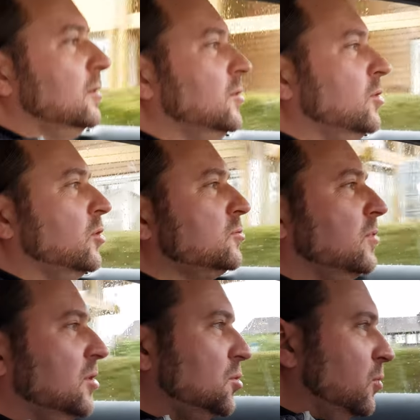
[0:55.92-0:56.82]
not
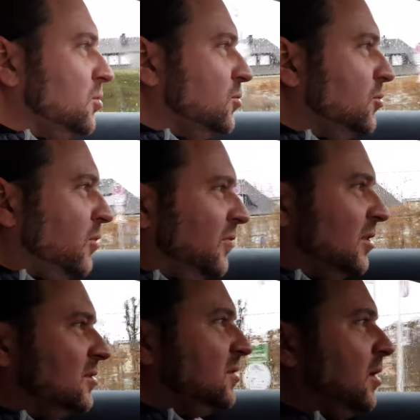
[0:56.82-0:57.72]
really sure what to do with
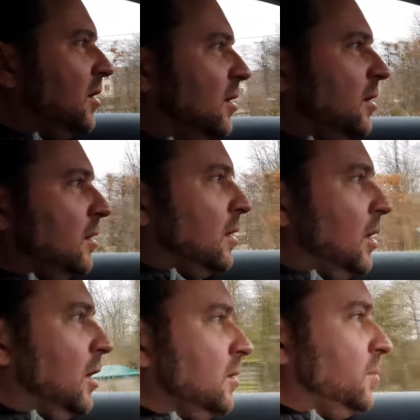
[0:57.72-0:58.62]
it. Uh,
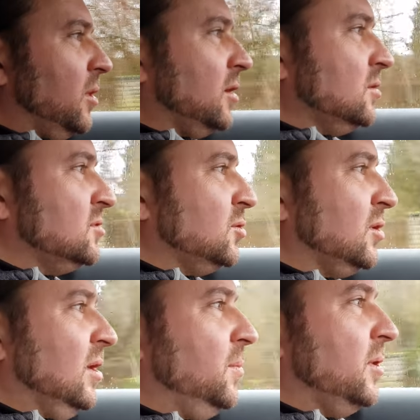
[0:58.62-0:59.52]
the plan is to
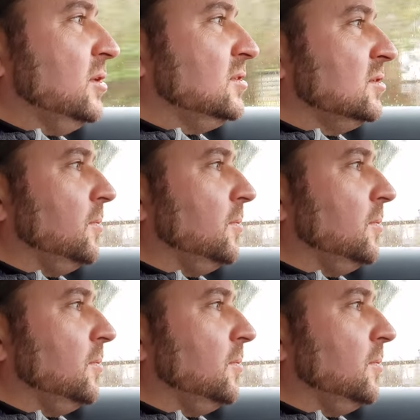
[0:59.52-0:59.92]
keep it